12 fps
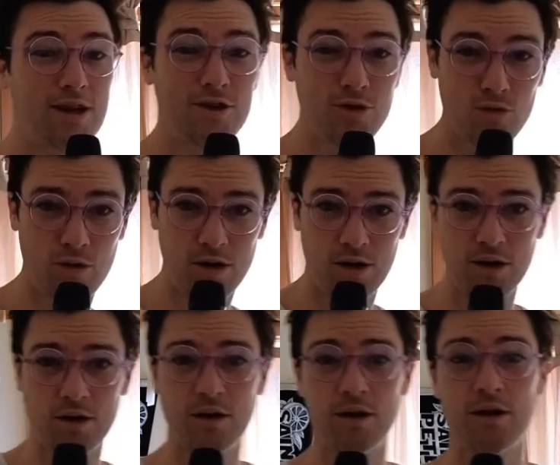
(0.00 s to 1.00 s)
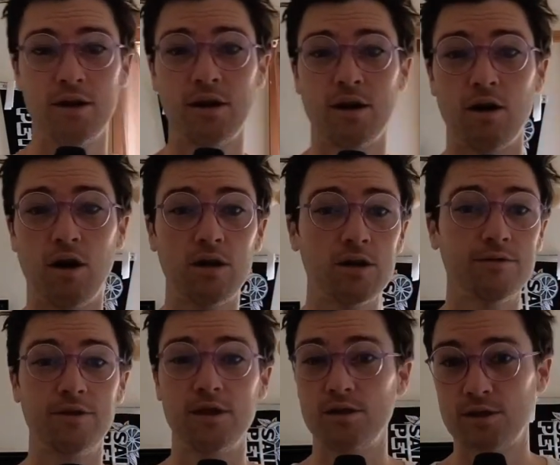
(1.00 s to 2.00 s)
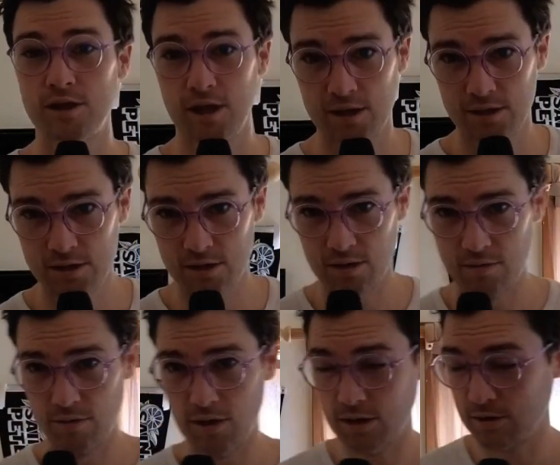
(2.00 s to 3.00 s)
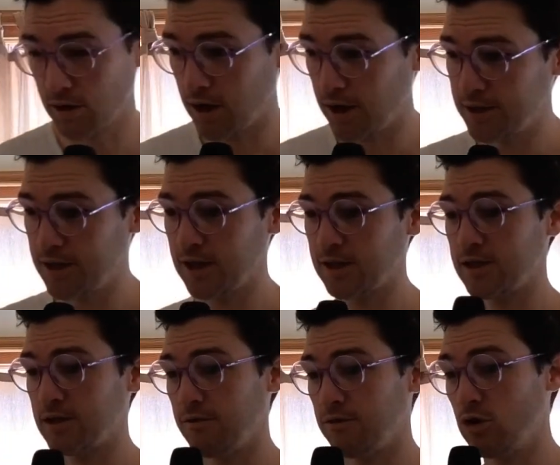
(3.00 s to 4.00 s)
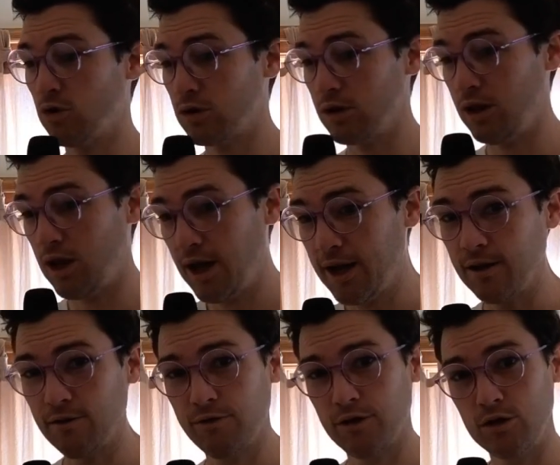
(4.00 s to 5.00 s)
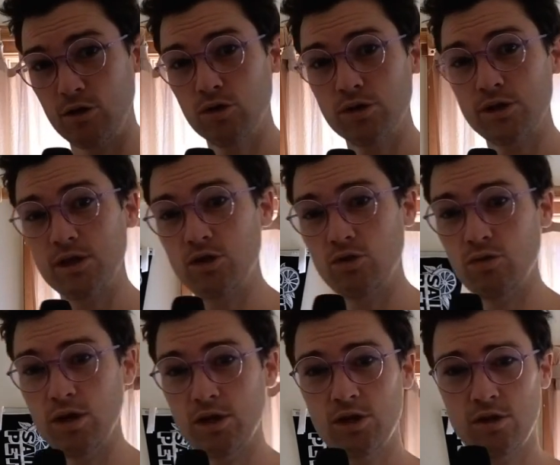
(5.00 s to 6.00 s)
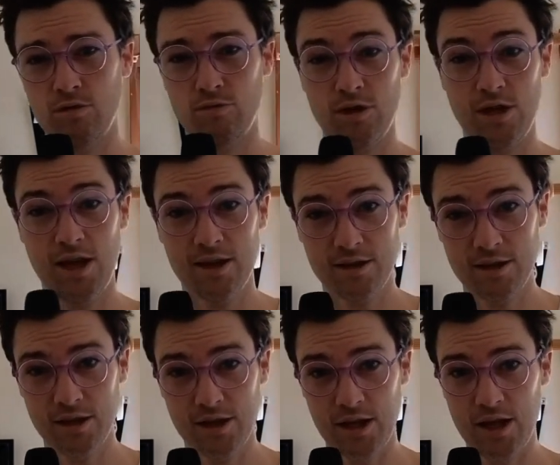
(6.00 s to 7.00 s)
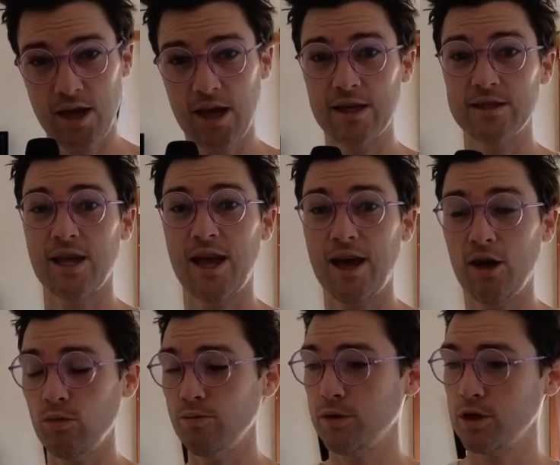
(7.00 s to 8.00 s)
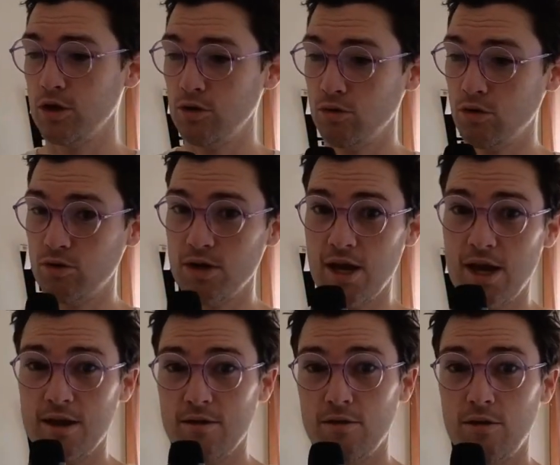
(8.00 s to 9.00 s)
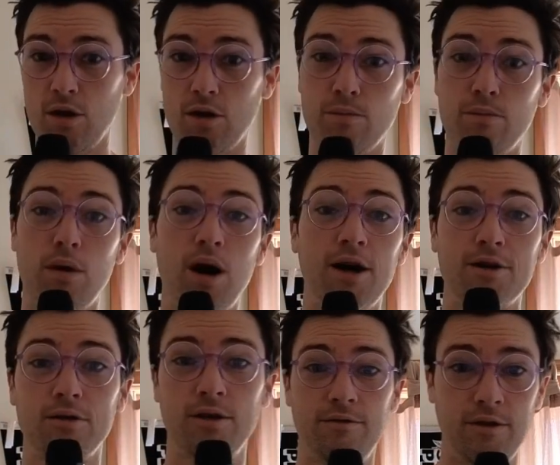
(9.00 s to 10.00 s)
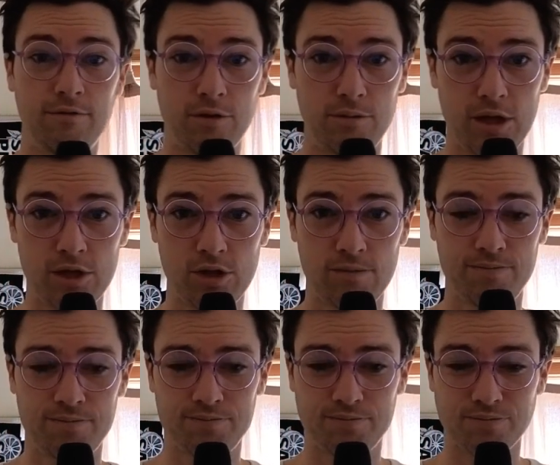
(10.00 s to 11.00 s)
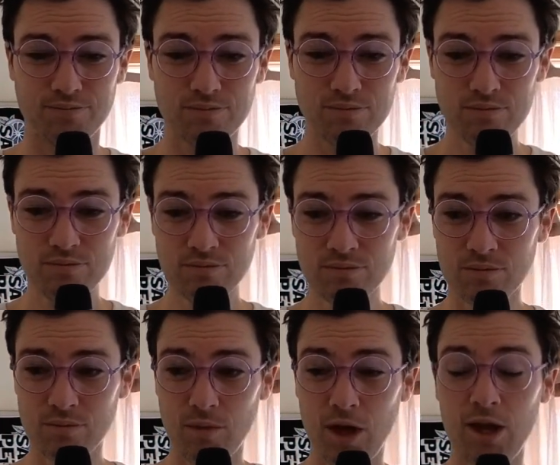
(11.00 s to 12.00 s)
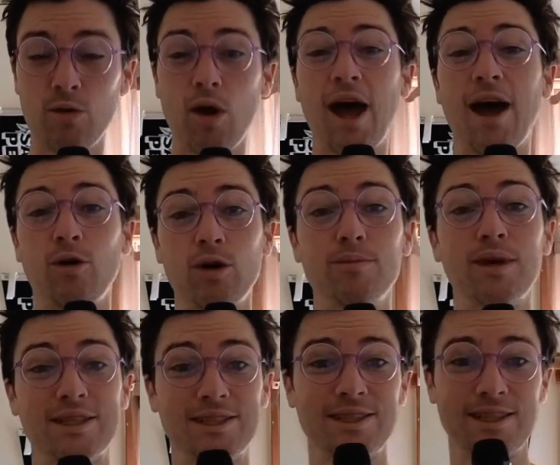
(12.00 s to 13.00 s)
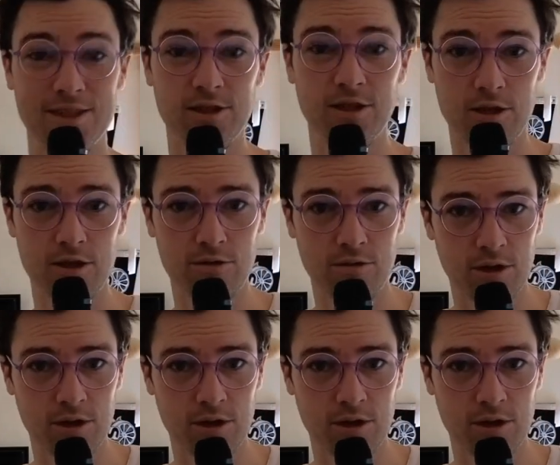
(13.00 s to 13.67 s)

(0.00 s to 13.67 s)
you are, all of these things. The context of your life and your situation and reality has helped you create the model information and how it makes sense to you.